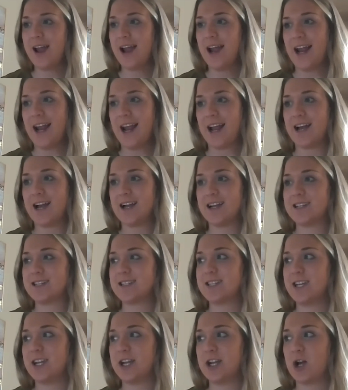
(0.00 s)
and
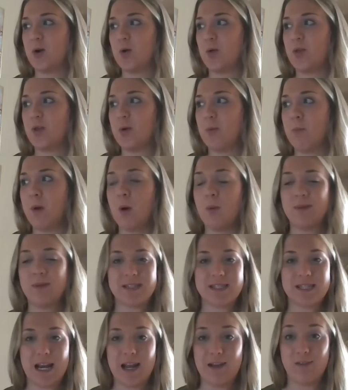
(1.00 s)
the
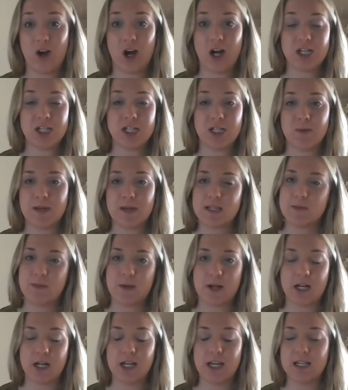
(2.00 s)
moments that I've gotten to
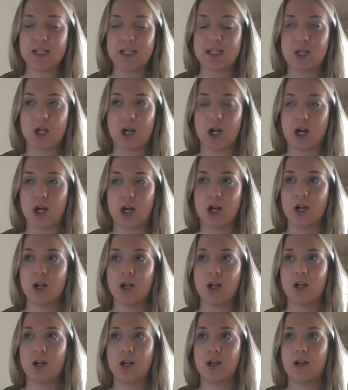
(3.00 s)
experience are
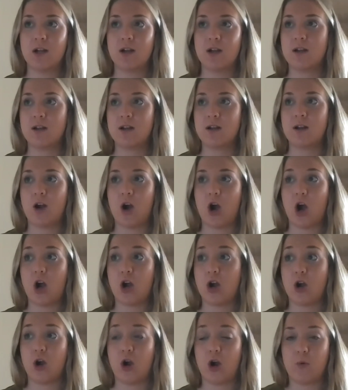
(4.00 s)

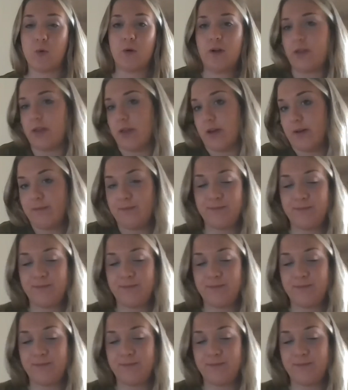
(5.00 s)
worth it.